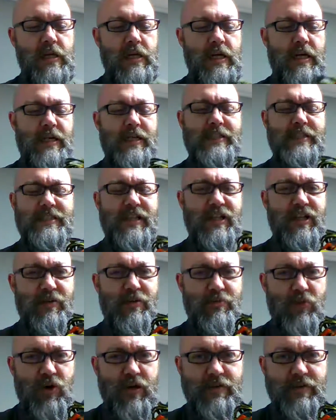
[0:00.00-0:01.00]
uh, it's a little
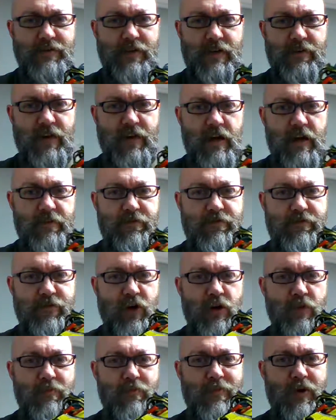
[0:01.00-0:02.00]
more of a, a,
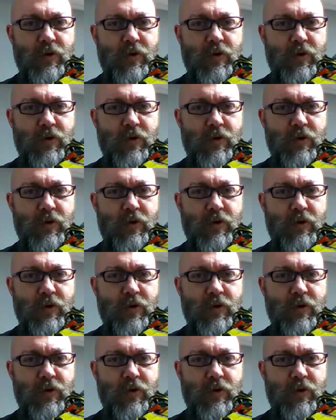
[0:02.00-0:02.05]
firm